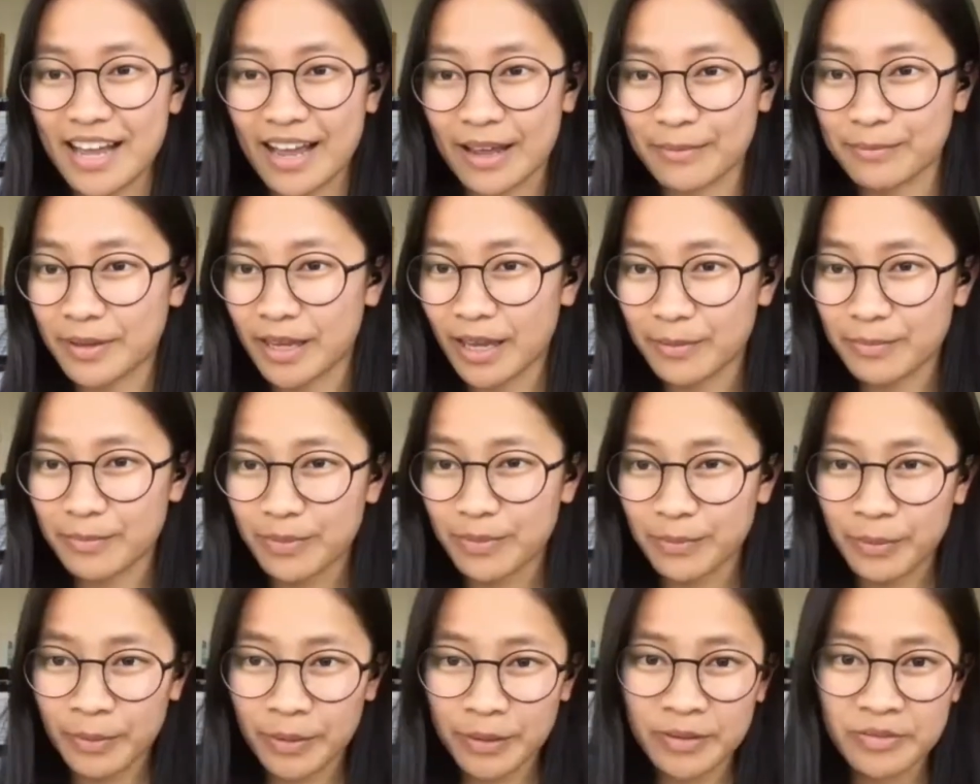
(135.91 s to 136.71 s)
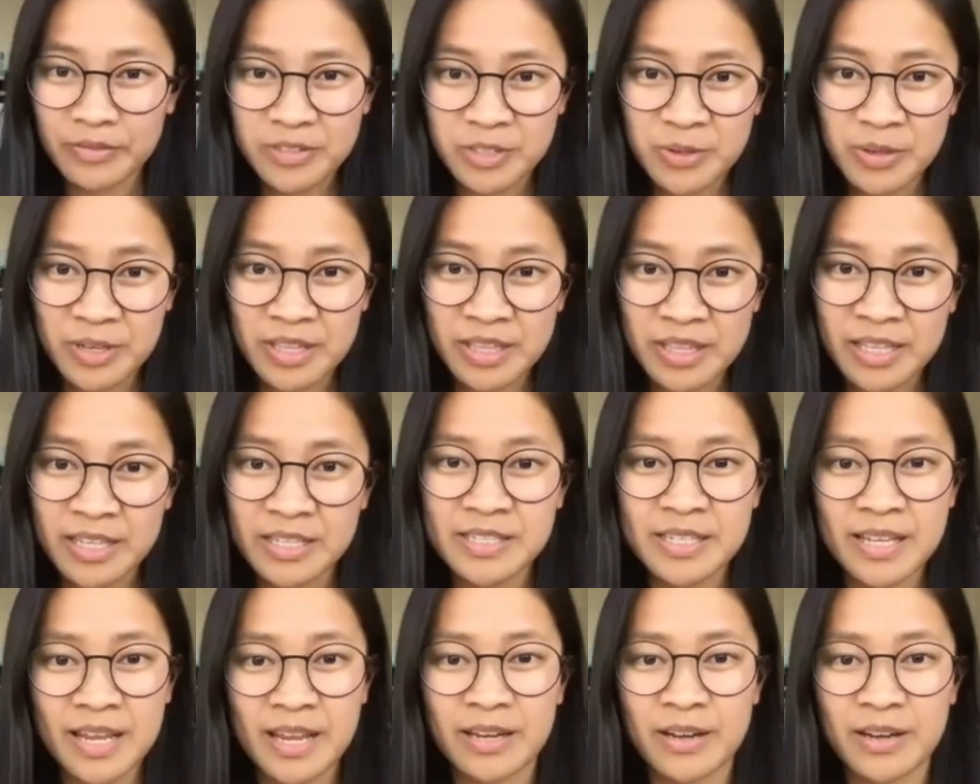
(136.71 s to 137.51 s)
I'm capable of doing
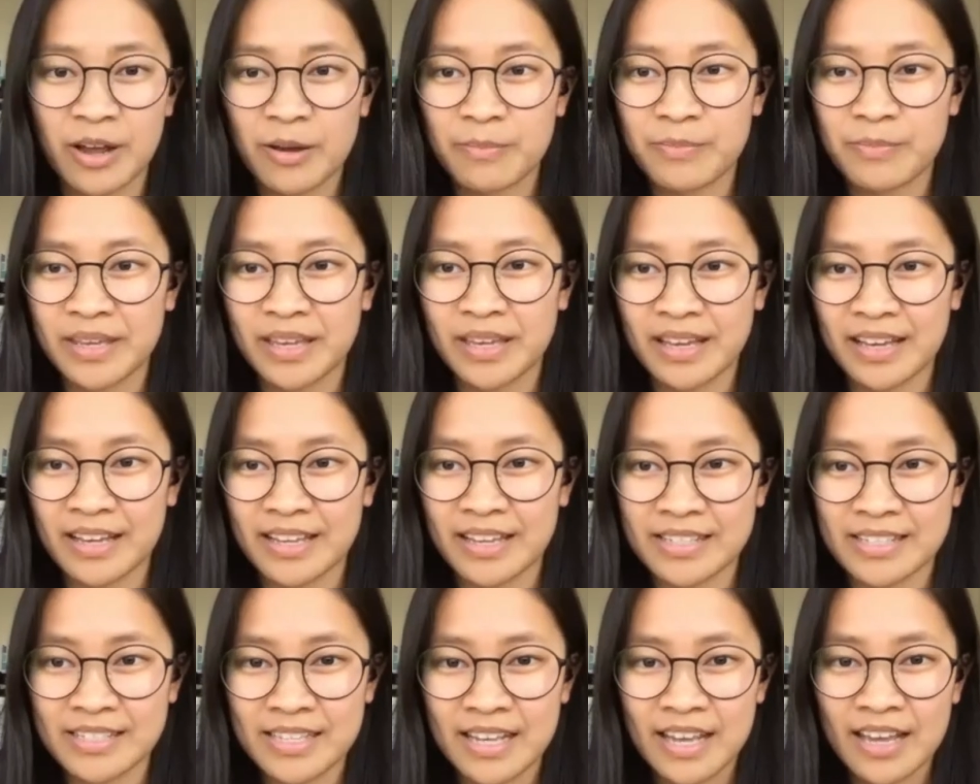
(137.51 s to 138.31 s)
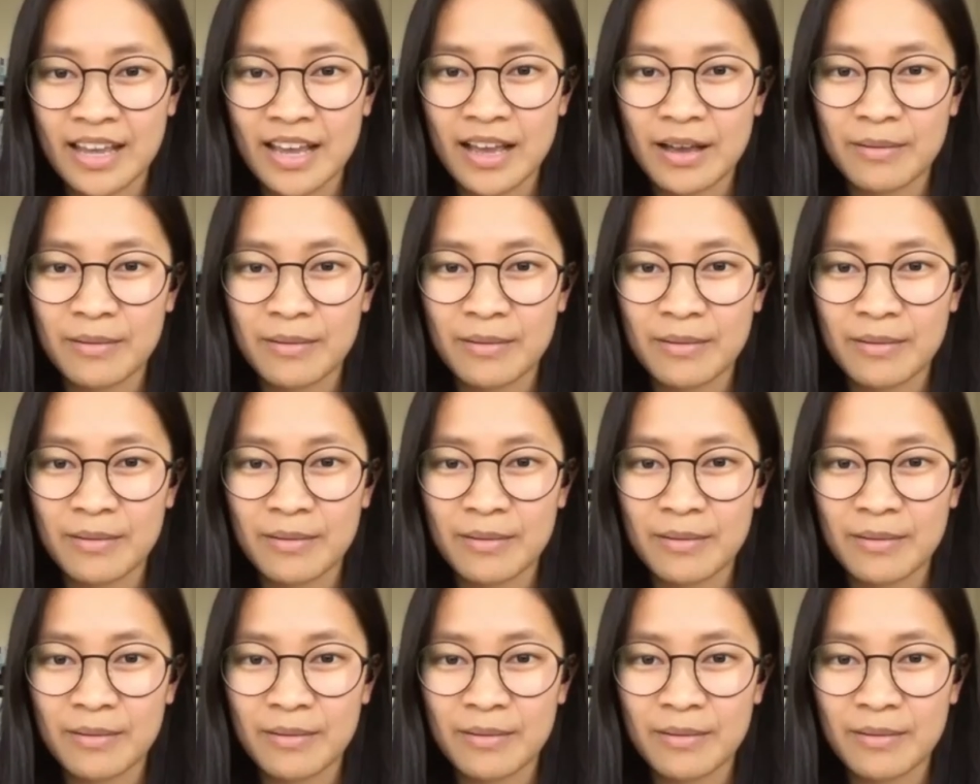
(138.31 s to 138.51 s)
this and not because